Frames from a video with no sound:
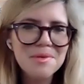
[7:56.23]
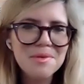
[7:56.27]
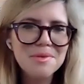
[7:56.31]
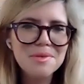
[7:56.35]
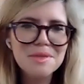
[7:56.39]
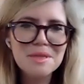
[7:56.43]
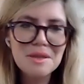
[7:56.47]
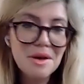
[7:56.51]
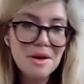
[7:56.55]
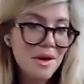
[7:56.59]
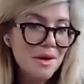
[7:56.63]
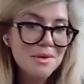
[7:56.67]
You
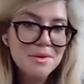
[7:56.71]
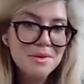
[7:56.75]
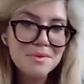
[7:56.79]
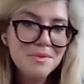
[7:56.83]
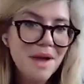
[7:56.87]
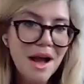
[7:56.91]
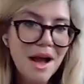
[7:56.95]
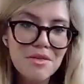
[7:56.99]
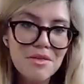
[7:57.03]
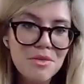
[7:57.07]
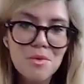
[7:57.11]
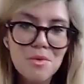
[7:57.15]
know, I
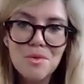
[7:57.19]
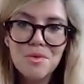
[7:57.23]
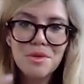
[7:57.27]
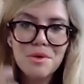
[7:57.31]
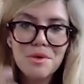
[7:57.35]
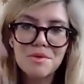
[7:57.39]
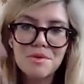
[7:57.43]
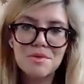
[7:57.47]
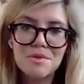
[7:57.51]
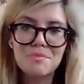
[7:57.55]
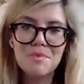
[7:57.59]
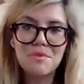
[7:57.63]
thought there was
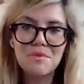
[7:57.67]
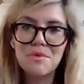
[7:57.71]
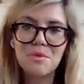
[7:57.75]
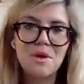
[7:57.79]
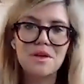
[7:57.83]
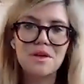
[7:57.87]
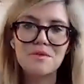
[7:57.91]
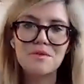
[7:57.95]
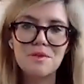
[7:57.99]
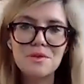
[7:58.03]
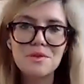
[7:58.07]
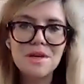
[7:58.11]
quite a
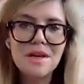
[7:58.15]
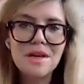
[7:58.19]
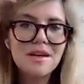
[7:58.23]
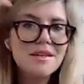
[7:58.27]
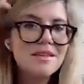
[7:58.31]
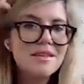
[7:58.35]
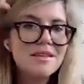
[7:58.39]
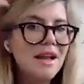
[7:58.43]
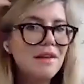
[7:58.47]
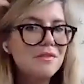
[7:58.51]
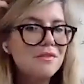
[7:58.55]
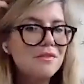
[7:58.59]
few years
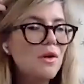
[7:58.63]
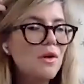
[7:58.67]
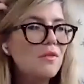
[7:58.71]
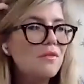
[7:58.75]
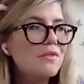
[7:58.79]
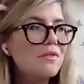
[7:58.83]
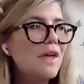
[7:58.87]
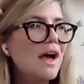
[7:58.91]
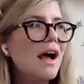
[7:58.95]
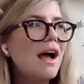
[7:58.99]
left of that.